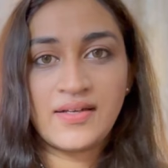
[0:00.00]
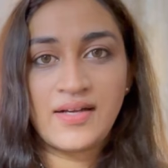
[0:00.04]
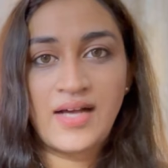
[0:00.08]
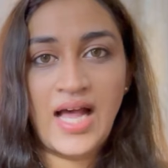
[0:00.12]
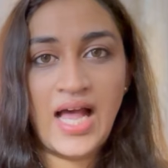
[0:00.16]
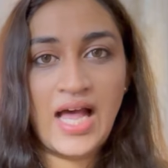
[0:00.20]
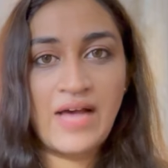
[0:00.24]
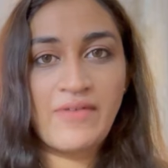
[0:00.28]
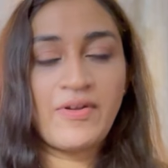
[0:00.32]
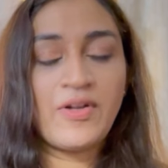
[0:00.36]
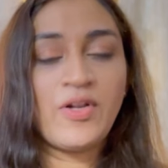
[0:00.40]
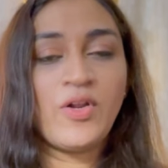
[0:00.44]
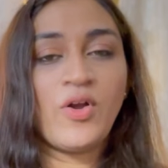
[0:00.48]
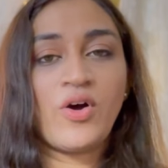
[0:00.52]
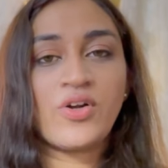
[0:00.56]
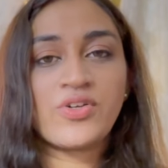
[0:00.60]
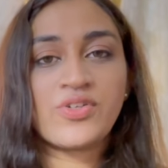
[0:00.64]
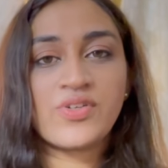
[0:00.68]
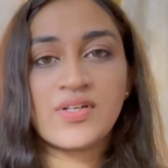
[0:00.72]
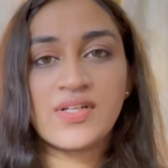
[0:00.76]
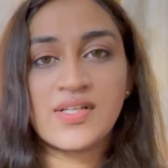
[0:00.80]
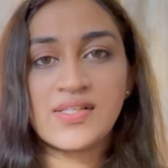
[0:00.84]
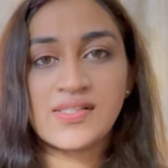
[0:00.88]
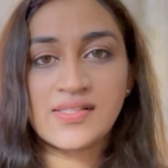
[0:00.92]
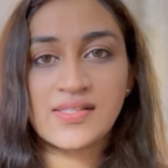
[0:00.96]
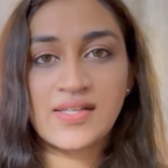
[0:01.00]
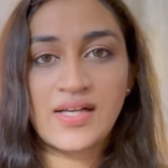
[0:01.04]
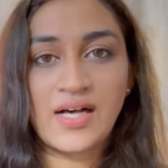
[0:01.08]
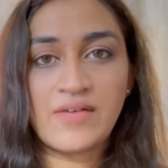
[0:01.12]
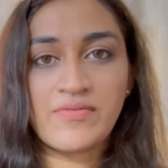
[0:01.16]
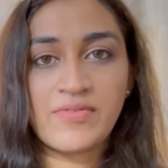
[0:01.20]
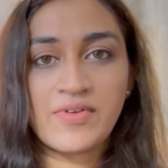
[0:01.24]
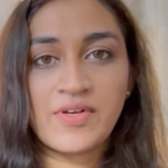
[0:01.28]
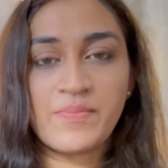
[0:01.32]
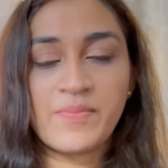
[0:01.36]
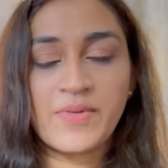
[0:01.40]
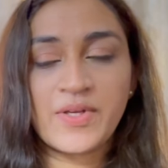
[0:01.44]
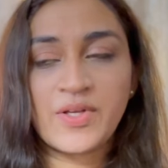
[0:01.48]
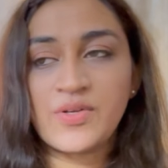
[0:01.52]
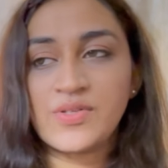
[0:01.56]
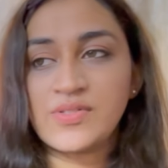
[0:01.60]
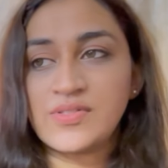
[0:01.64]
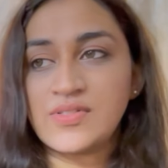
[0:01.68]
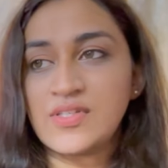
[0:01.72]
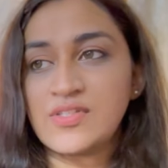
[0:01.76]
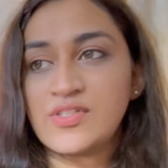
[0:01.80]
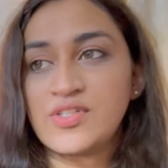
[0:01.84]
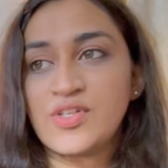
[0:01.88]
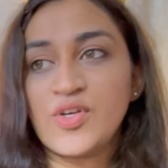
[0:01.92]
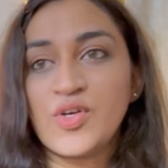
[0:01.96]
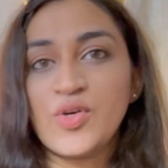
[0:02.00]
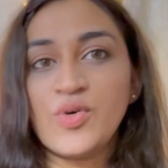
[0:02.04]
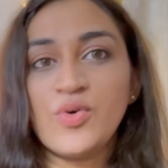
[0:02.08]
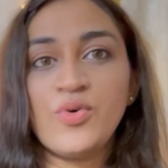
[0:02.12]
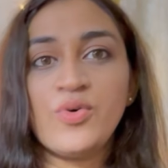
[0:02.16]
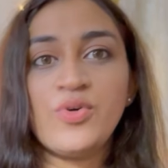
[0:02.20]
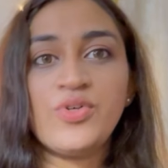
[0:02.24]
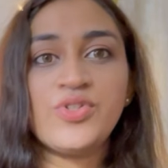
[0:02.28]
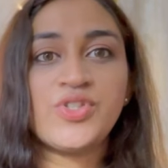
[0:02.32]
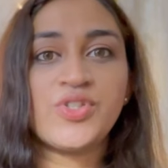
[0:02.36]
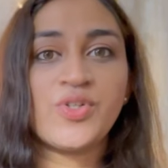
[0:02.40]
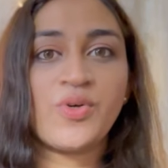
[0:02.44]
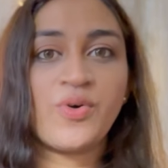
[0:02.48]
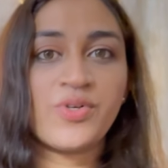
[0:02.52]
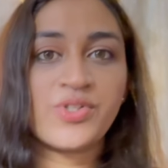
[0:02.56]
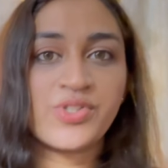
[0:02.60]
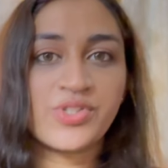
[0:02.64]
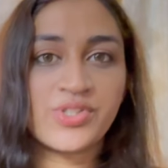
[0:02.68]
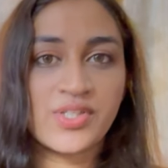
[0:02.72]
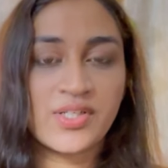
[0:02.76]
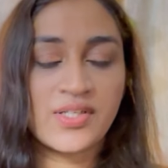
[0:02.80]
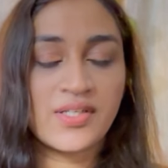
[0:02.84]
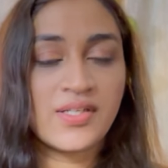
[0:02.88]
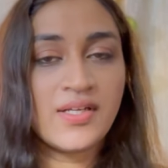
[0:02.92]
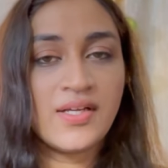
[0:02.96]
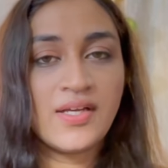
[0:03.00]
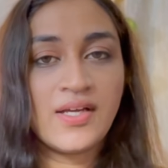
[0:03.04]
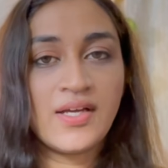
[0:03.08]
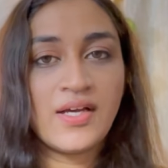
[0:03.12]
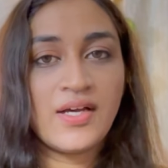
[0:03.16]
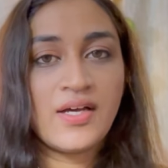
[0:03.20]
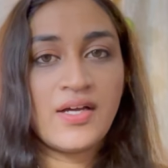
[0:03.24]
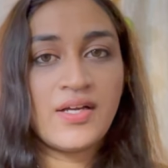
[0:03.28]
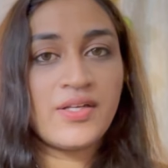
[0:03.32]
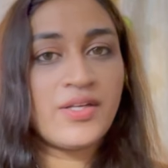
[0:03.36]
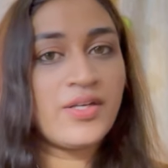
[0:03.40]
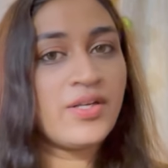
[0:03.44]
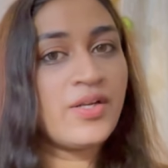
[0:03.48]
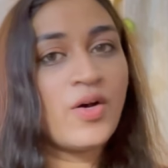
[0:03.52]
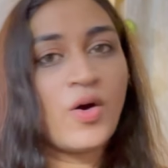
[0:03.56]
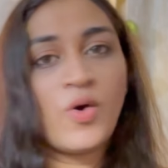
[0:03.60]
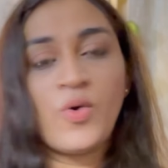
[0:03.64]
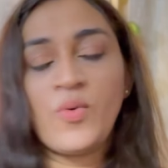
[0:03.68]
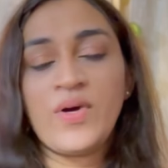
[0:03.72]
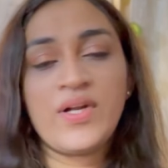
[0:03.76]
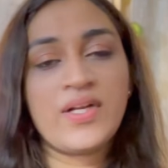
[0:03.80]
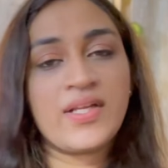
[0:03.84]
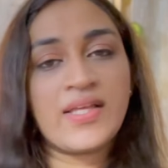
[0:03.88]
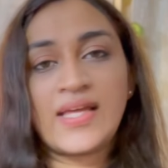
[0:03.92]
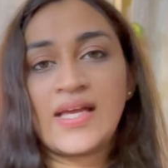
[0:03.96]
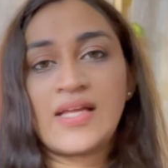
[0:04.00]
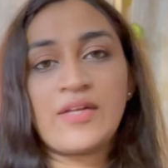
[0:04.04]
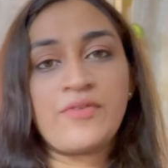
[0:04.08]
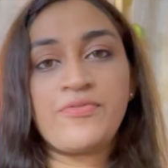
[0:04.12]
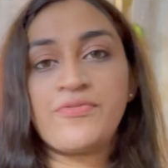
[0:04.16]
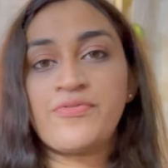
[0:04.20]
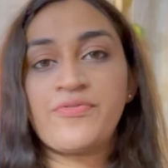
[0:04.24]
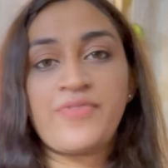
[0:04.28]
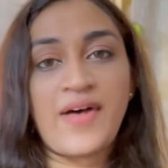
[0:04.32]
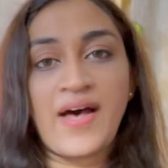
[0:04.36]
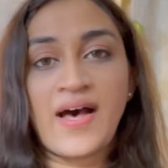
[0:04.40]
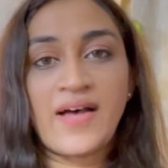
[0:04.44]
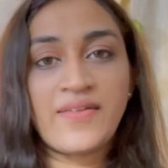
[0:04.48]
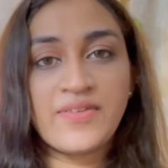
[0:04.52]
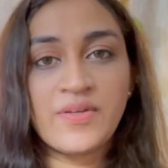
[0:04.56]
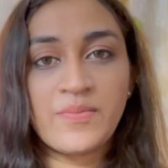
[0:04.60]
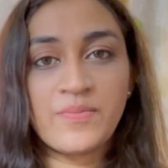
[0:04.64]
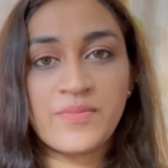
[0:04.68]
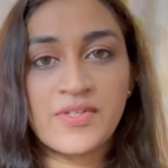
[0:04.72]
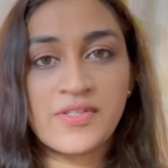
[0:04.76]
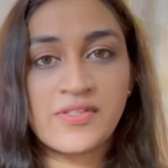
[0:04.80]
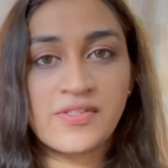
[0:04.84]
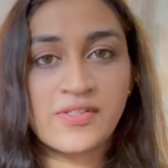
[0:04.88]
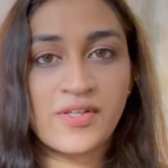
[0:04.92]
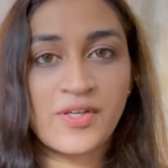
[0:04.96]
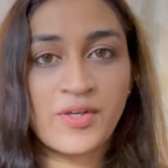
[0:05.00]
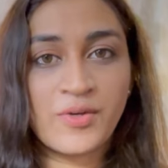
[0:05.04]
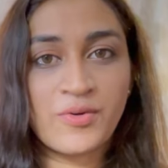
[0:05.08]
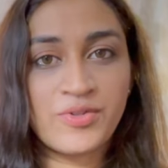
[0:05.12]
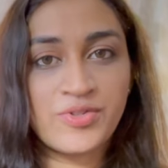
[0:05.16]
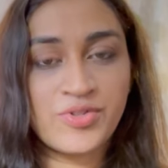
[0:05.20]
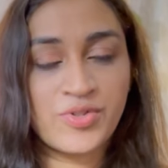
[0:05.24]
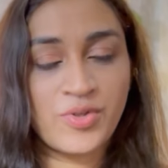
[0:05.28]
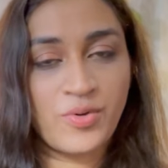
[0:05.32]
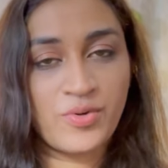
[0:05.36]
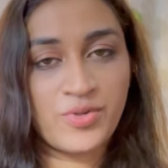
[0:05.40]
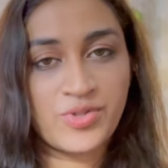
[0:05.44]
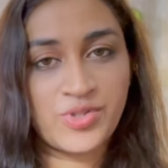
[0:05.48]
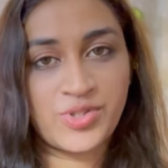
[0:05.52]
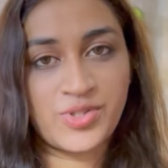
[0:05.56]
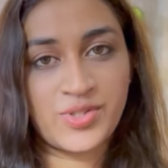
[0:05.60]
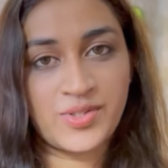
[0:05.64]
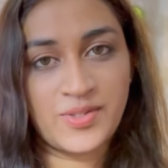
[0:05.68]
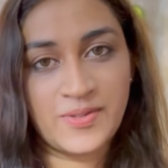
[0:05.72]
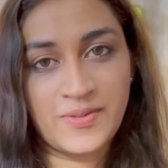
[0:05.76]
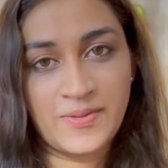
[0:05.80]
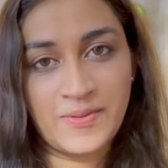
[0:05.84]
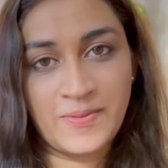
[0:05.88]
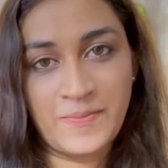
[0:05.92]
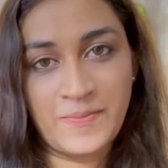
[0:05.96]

I have a lot to discover, because this huge ocean, no one can fathom this huge ocean.